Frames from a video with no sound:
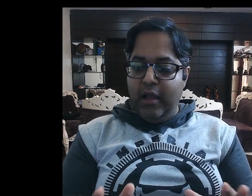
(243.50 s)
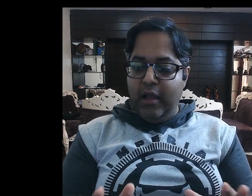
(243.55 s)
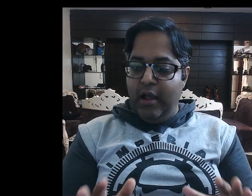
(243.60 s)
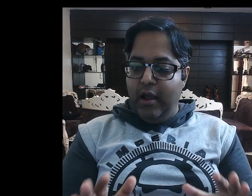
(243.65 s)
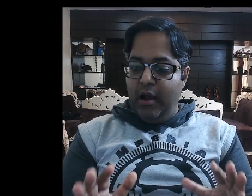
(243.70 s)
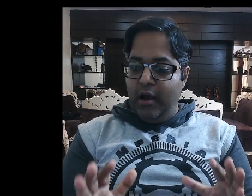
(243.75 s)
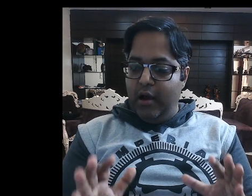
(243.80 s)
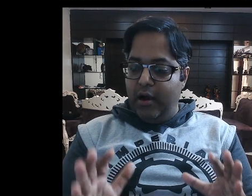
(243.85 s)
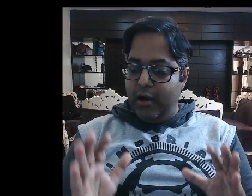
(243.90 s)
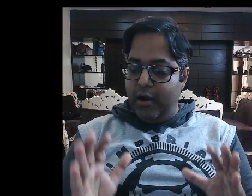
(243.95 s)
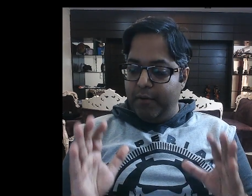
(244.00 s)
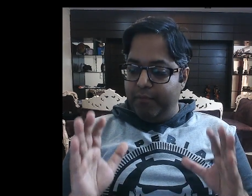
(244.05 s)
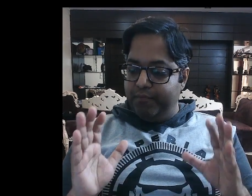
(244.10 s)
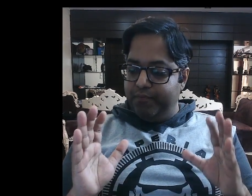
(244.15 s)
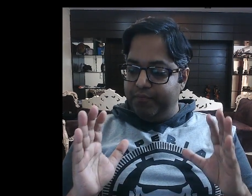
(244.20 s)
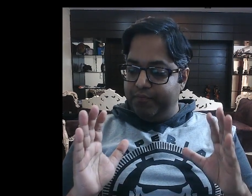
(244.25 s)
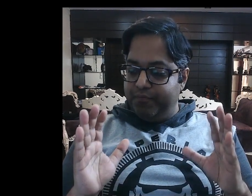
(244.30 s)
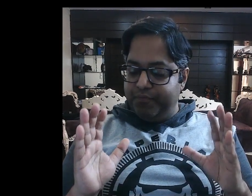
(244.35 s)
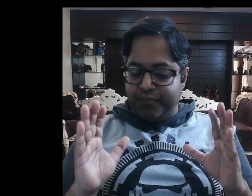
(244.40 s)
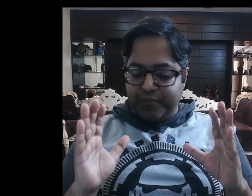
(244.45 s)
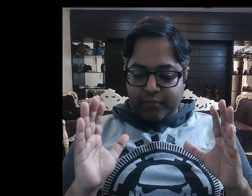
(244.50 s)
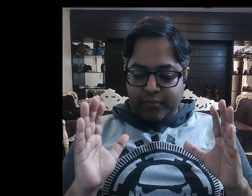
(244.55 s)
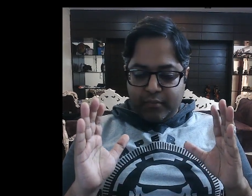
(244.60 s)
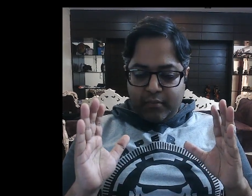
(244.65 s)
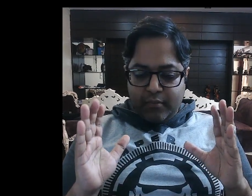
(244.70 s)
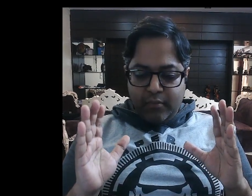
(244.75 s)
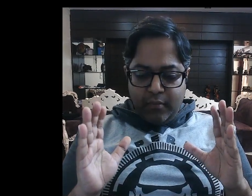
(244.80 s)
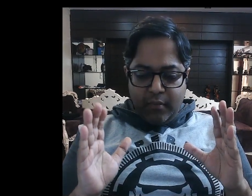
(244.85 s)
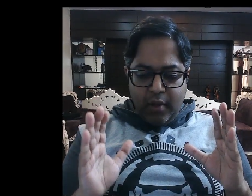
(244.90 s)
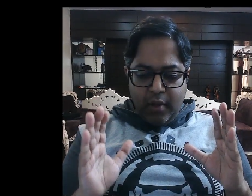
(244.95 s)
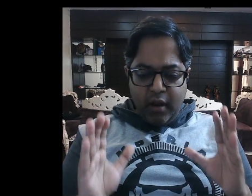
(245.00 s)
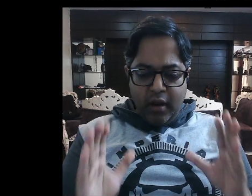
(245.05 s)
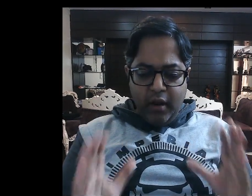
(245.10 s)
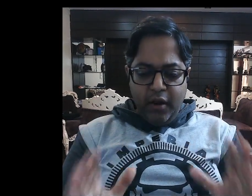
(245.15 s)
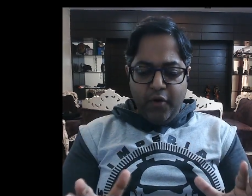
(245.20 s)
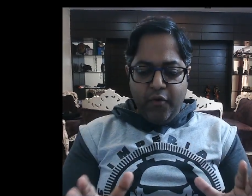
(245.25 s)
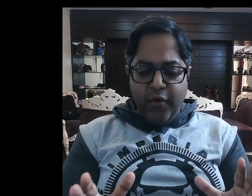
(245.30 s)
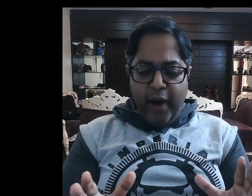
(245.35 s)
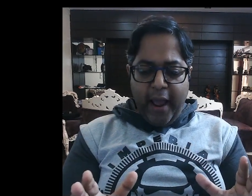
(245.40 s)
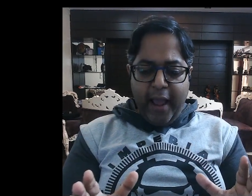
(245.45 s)

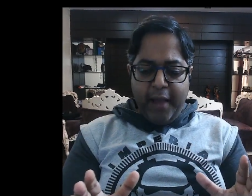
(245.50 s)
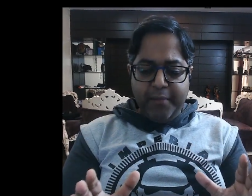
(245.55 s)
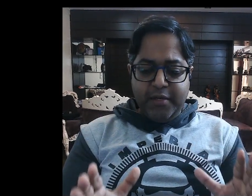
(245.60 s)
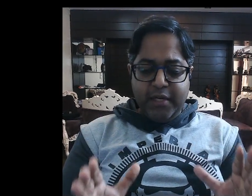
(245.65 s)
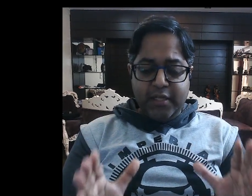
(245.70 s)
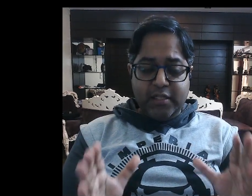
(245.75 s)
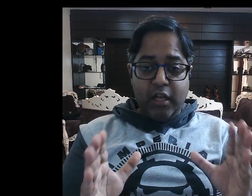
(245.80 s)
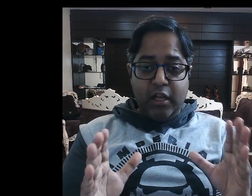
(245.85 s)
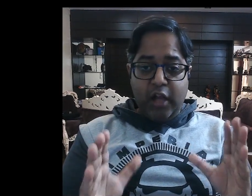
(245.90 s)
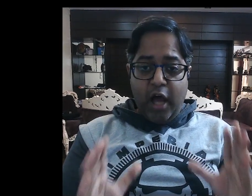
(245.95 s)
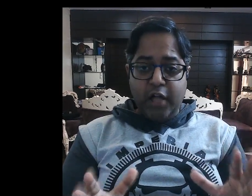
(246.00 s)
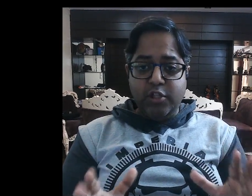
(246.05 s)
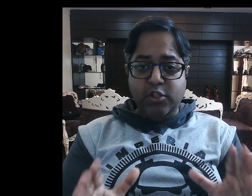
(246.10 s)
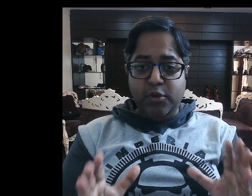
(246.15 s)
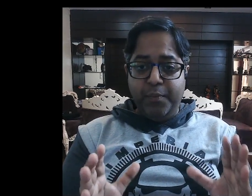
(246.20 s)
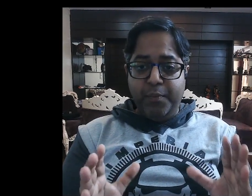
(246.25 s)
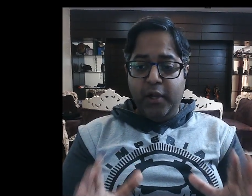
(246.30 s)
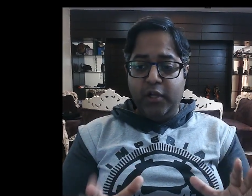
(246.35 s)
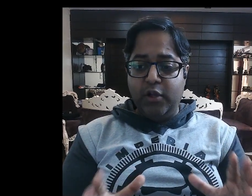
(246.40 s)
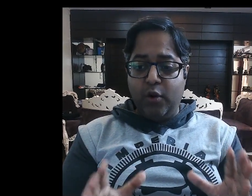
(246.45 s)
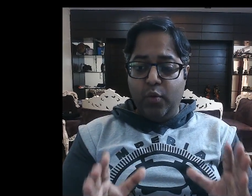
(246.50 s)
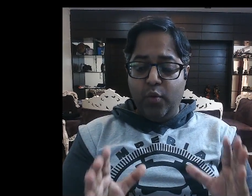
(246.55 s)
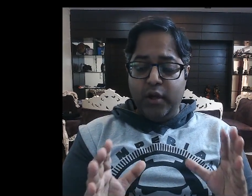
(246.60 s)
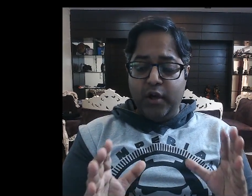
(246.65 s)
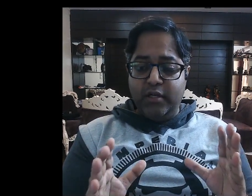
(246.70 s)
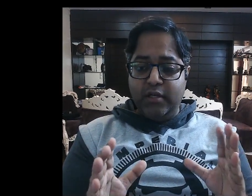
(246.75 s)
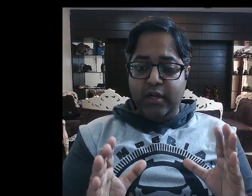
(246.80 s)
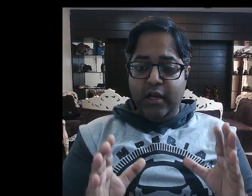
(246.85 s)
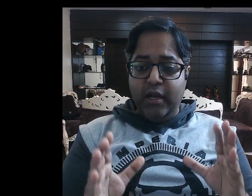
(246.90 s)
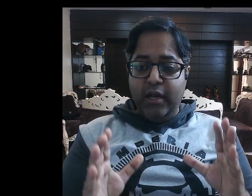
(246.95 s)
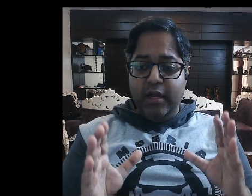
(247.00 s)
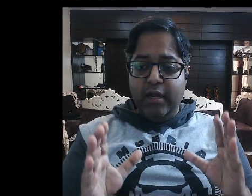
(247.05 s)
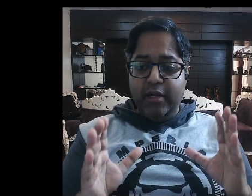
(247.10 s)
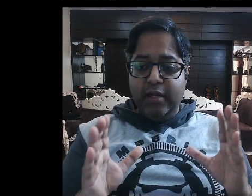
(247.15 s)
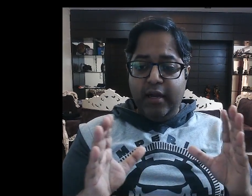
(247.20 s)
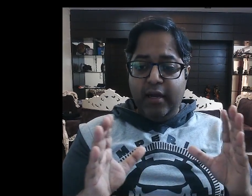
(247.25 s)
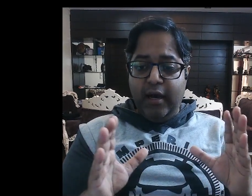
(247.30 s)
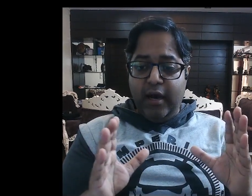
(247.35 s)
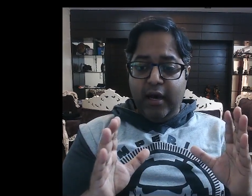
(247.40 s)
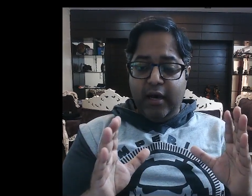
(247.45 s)
Graham does a lot to build on what
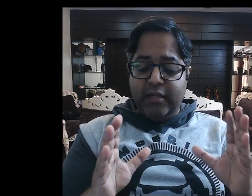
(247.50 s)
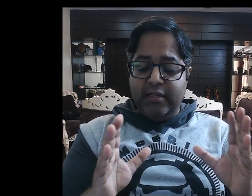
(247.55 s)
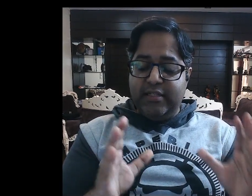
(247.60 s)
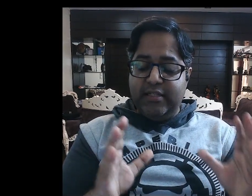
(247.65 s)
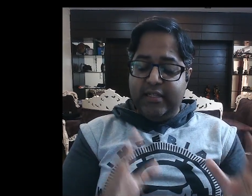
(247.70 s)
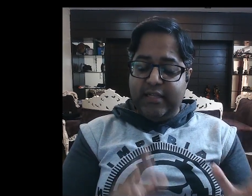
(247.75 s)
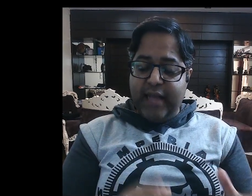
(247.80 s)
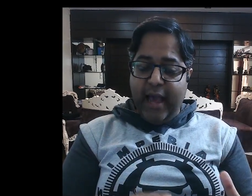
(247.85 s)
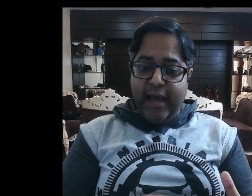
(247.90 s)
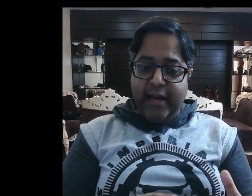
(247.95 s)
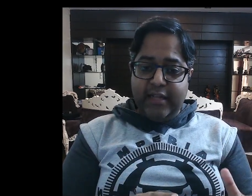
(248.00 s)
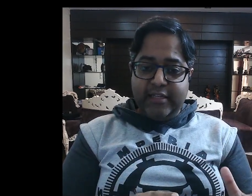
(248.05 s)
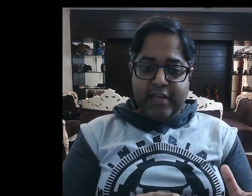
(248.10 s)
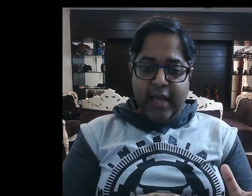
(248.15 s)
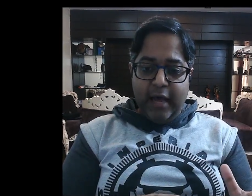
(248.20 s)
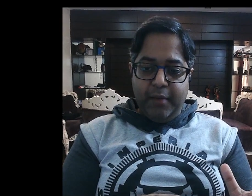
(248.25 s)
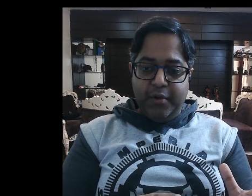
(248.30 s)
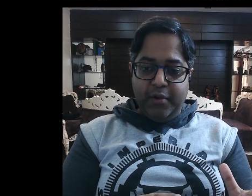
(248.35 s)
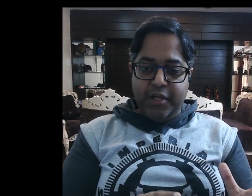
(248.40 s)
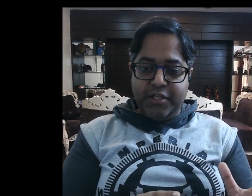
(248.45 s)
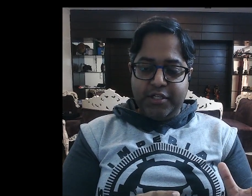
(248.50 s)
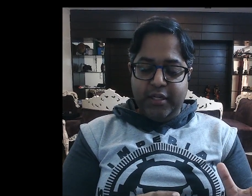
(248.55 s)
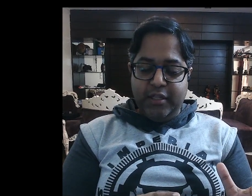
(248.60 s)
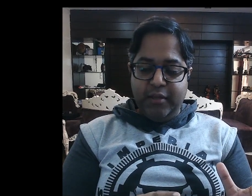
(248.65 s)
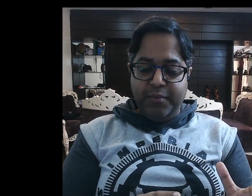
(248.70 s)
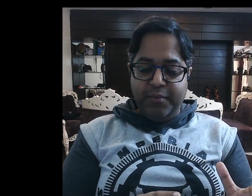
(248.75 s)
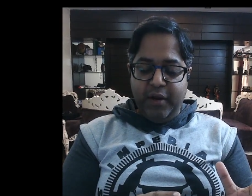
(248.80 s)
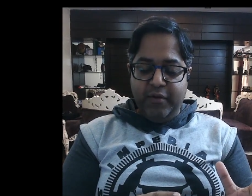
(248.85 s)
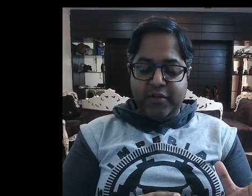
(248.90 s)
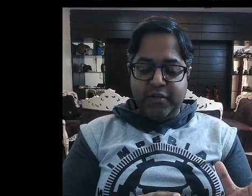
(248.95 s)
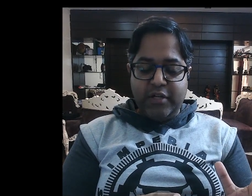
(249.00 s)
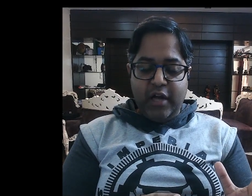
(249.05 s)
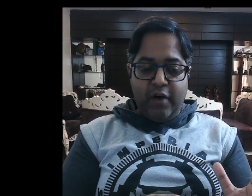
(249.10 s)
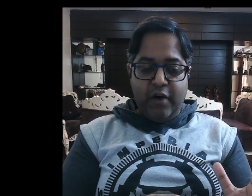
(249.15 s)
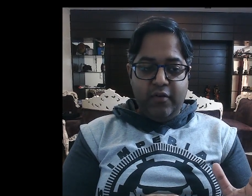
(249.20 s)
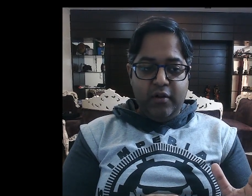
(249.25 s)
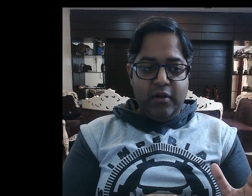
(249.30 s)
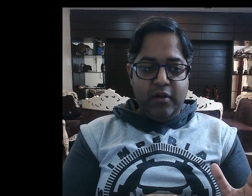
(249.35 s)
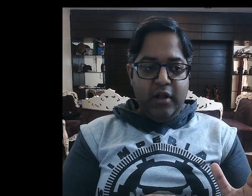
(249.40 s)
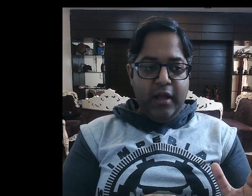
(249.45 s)
Dan established in the previous
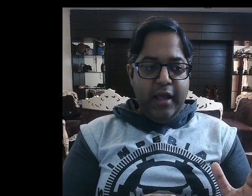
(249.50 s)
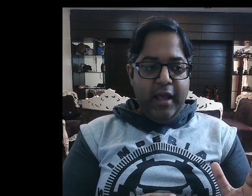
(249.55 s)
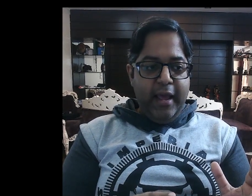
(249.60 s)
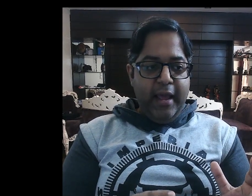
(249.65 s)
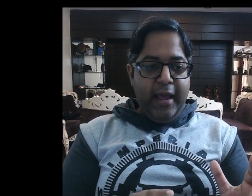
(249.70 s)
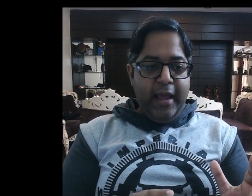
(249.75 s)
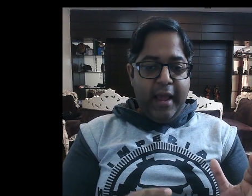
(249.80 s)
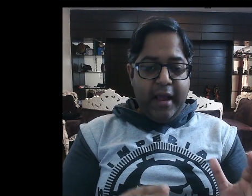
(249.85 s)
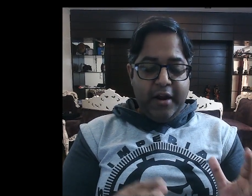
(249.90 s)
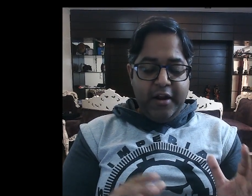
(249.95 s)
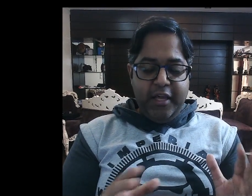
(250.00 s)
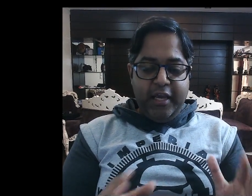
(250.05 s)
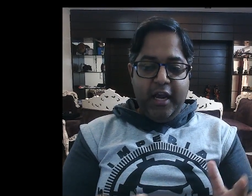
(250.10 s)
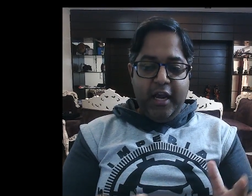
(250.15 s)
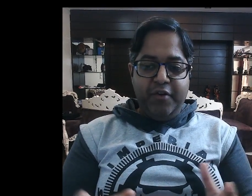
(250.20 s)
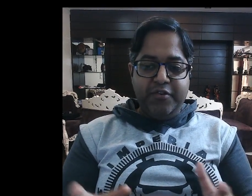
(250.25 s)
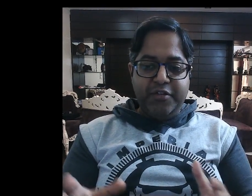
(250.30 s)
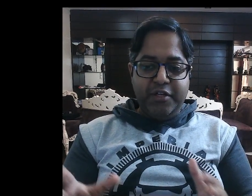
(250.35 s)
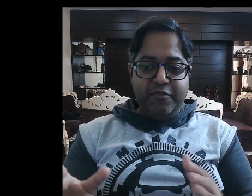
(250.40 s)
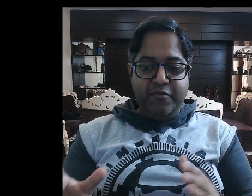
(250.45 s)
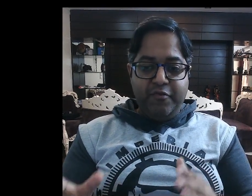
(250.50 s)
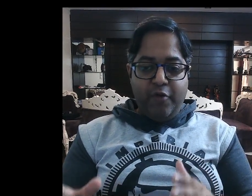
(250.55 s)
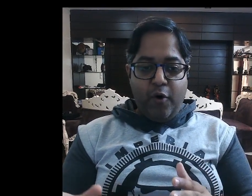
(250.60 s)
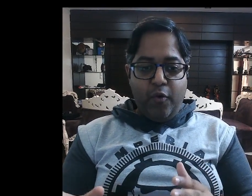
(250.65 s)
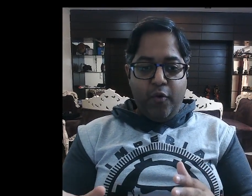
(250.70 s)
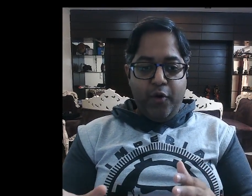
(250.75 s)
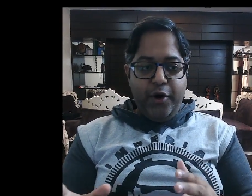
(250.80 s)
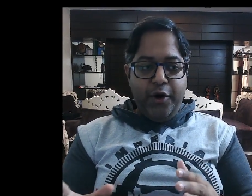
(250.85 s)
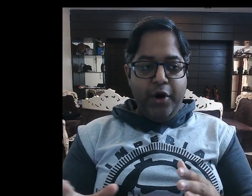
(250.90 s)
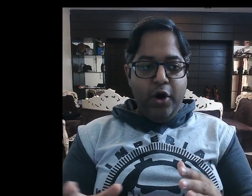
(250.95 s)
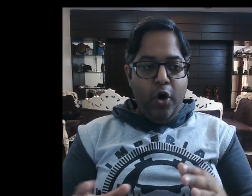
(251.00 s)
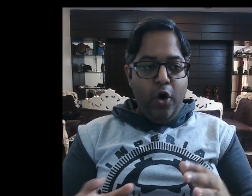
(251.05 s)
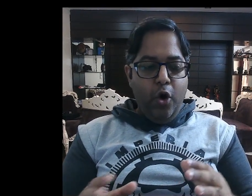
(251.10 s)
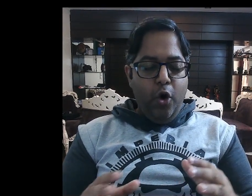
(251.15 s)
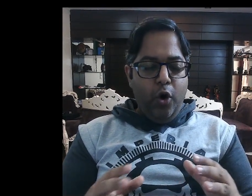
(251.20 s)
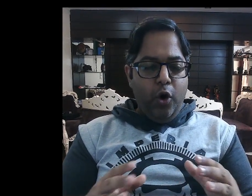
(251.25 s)
novel, and he carries it forward.